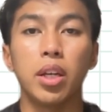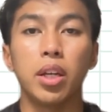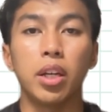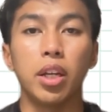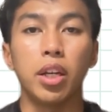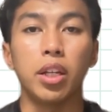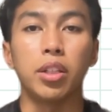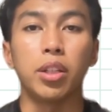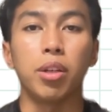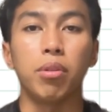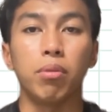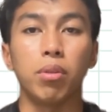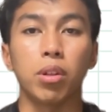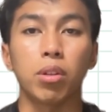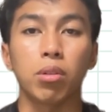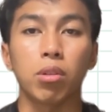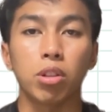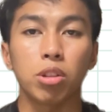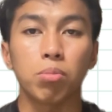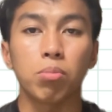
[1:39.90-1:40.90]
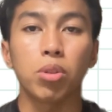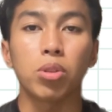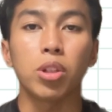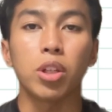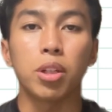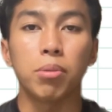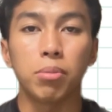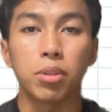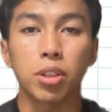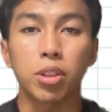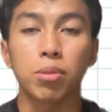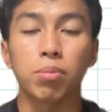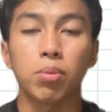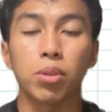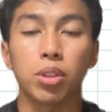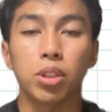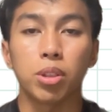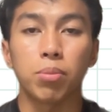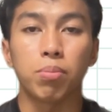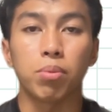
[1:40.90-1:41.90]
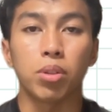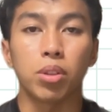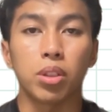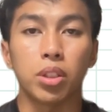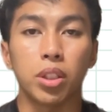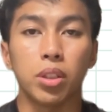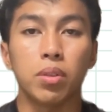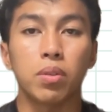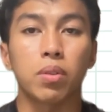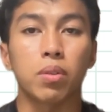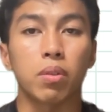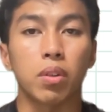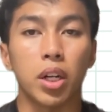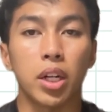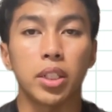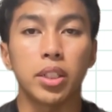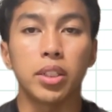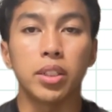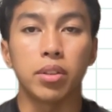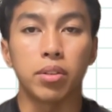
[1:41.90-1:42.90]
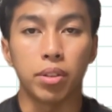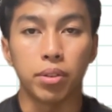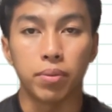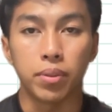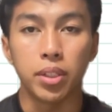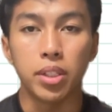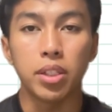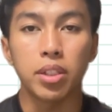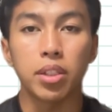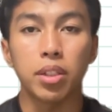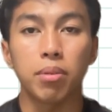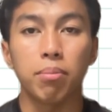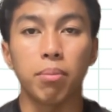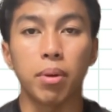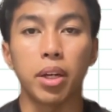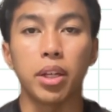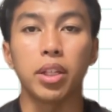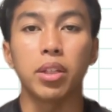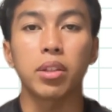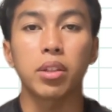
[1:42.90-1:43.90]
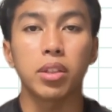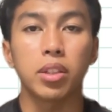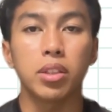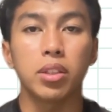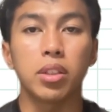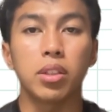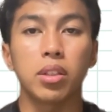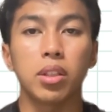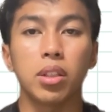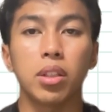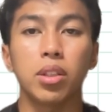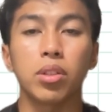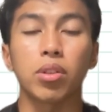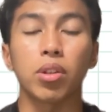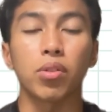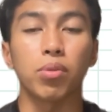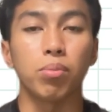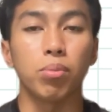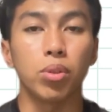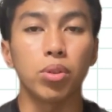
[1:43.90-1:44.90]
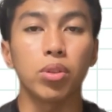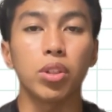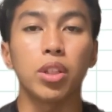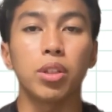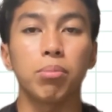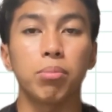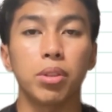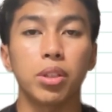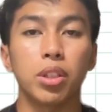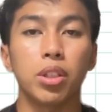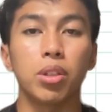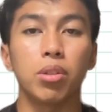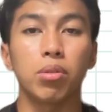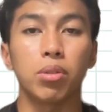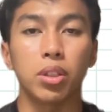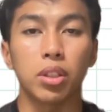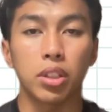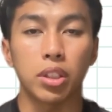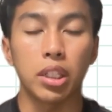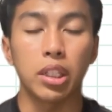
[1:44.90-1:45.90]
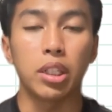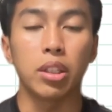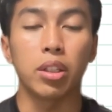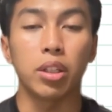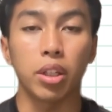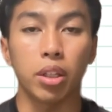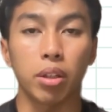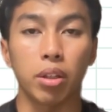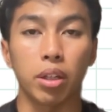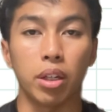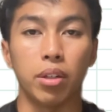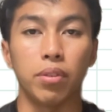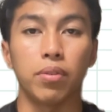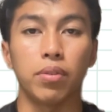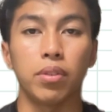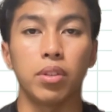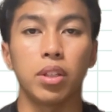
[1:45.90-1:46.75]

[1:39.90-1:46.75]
and it will cause monoamine transporter protein to run in reverse by increase the release of monoamine into the synaptic cleft.